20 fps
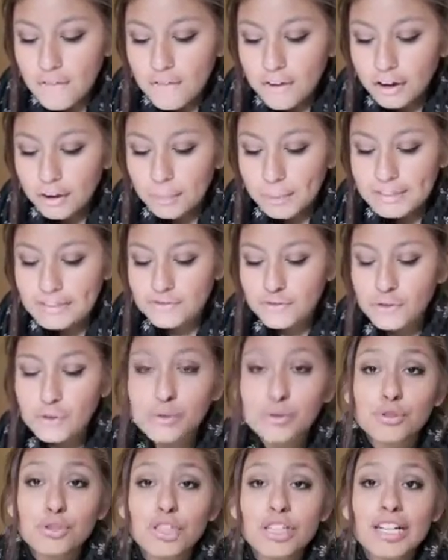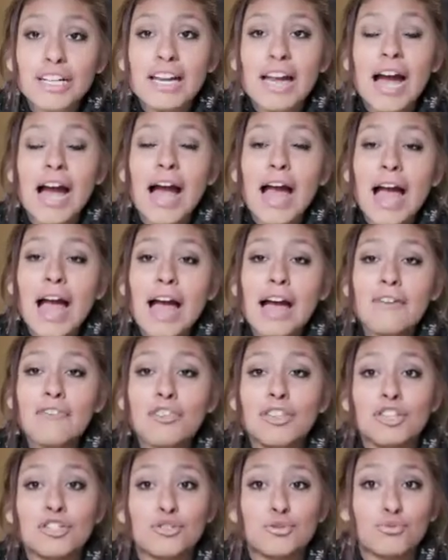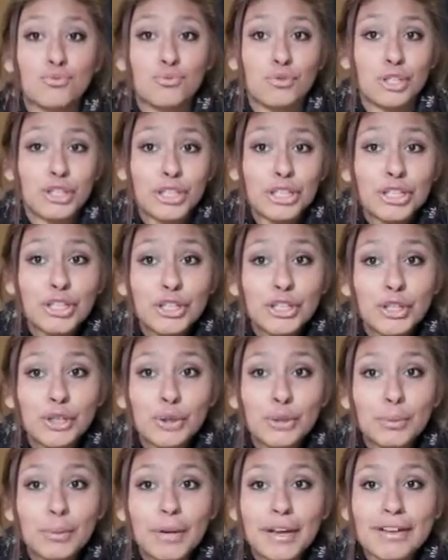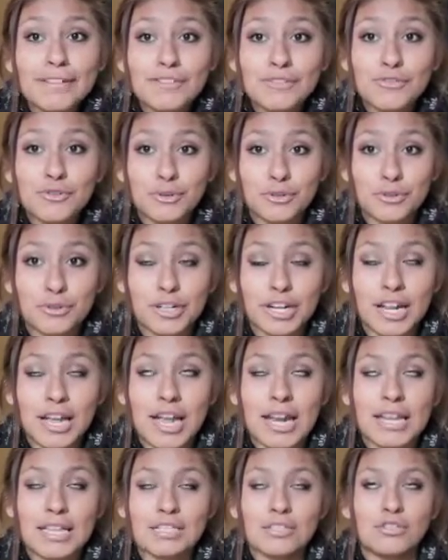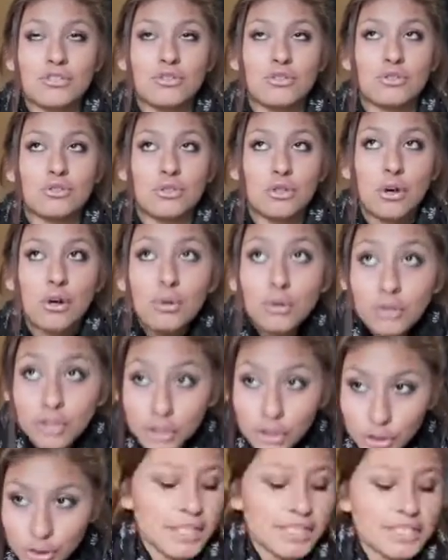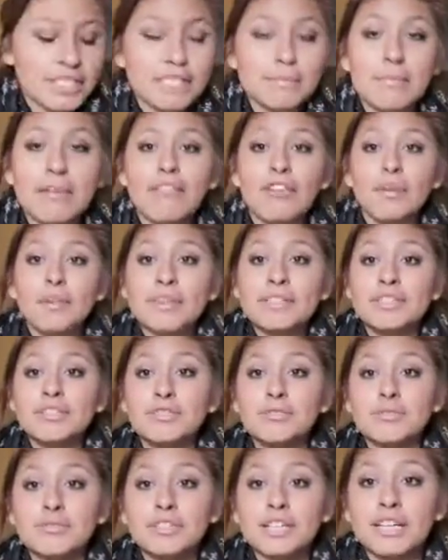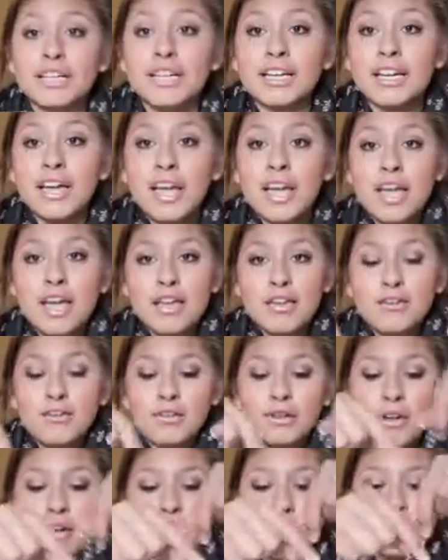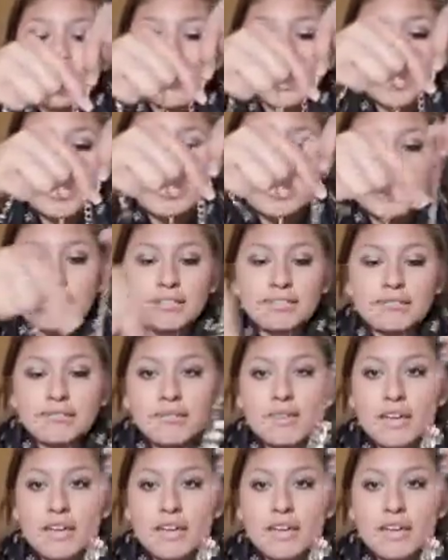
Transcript: Favorite piece of jewelry. I have this really cute piece of jewelry, and it's so cute. This is my favorite piece of jewelry. I don't know if you guys can